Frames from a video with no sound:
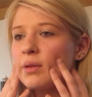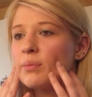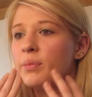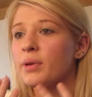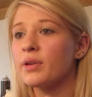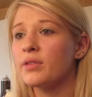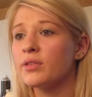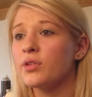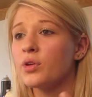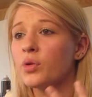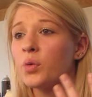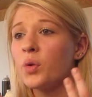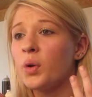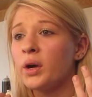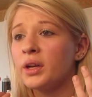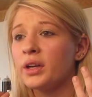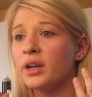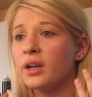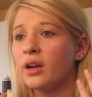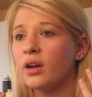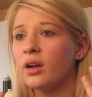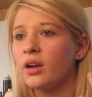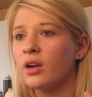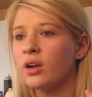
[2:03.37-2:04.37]
because you don't want
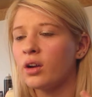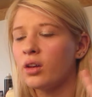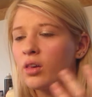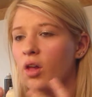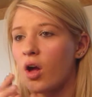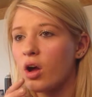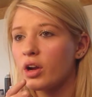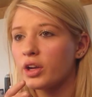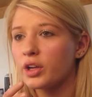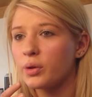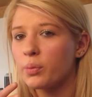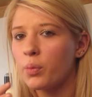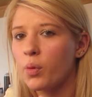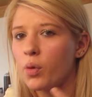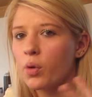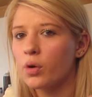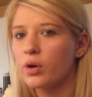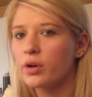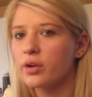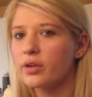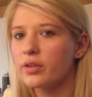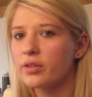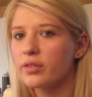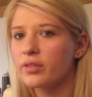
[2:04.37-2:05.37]
to clog your
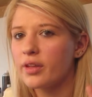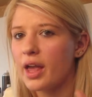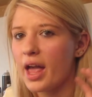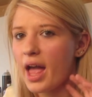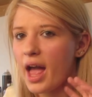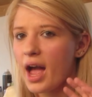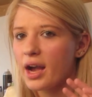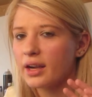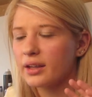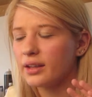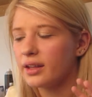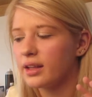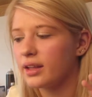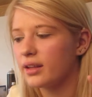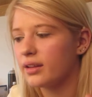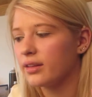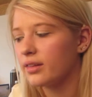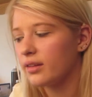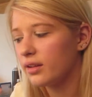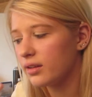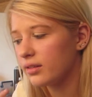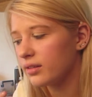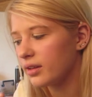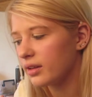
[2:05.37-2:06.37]
pores, acne,
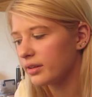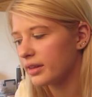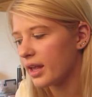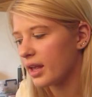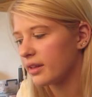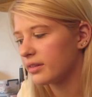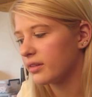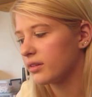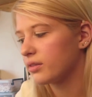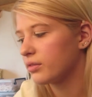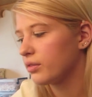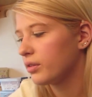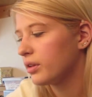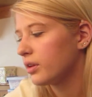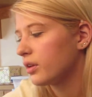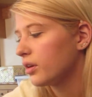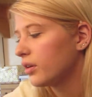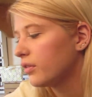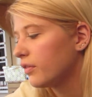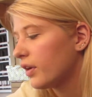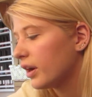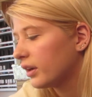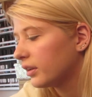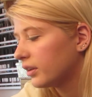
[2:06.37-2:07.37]
things like that. That's really going to
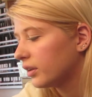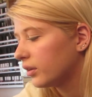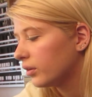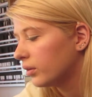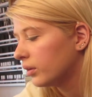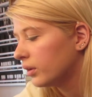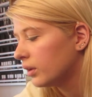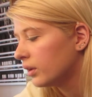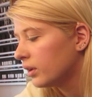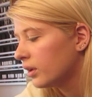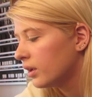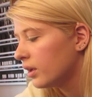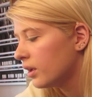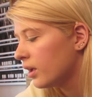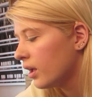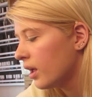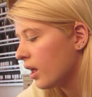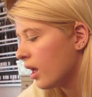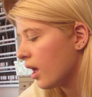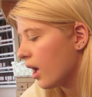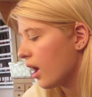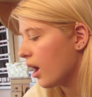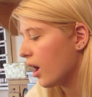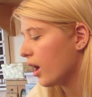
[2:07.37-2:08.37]
affect you.
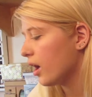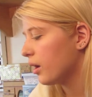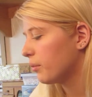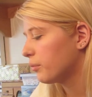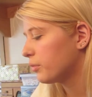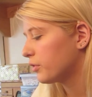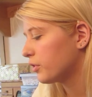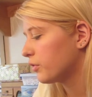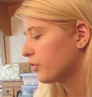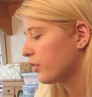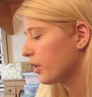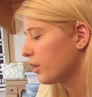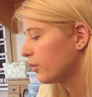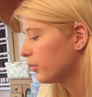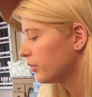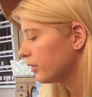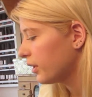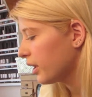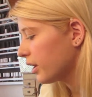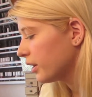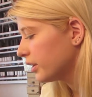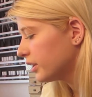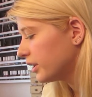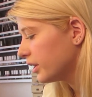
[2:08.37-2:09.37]
So
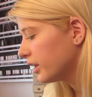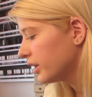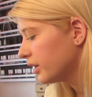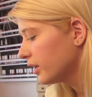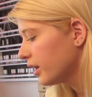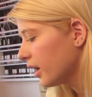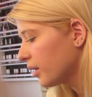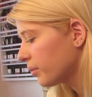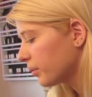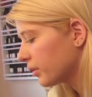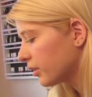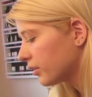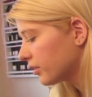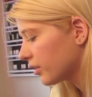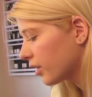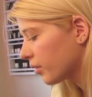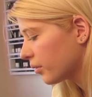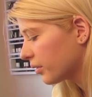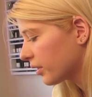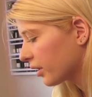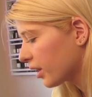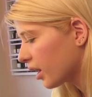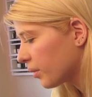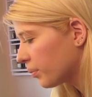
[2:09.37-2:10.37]
foundation, I'm going to start
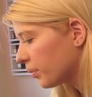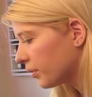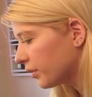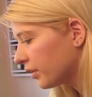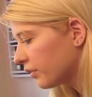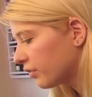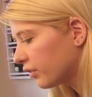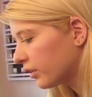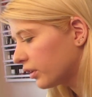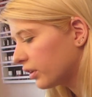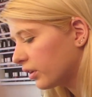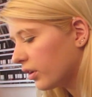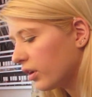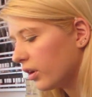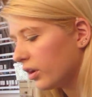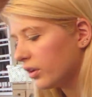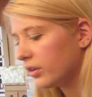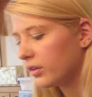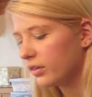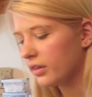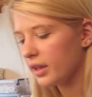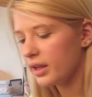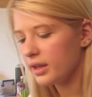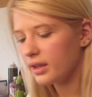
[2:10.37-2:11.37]
with a couple different
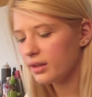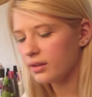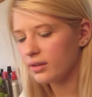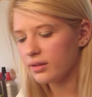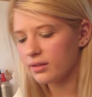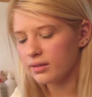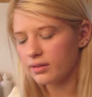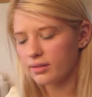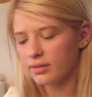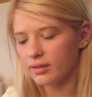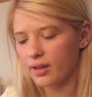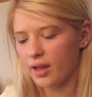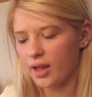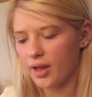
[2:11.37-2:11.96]
good things.